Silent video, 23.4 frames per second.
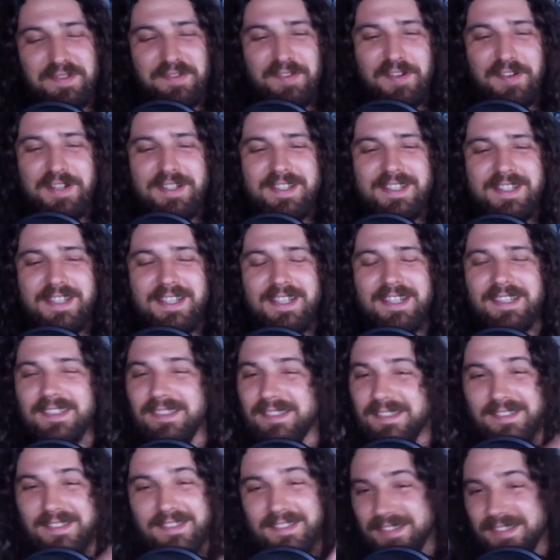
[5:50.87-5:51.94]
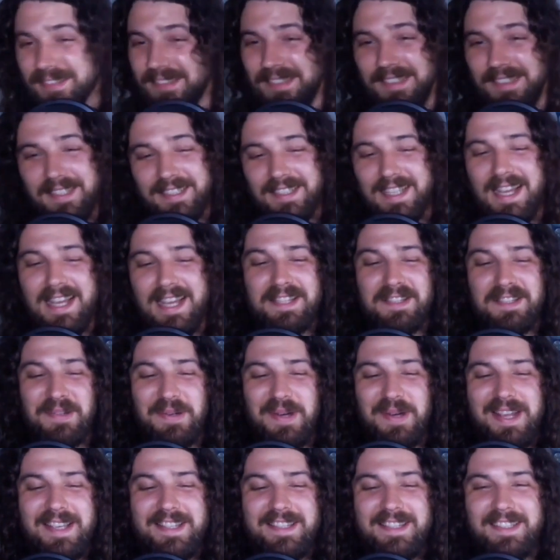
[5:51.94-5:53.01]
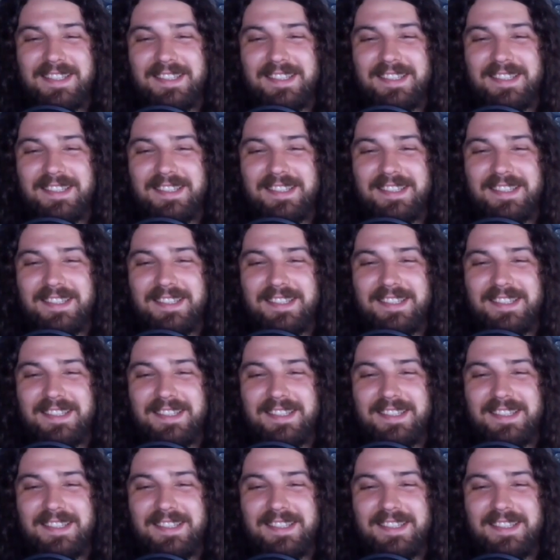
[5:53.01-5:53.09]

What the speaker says: first scene. That's crazy.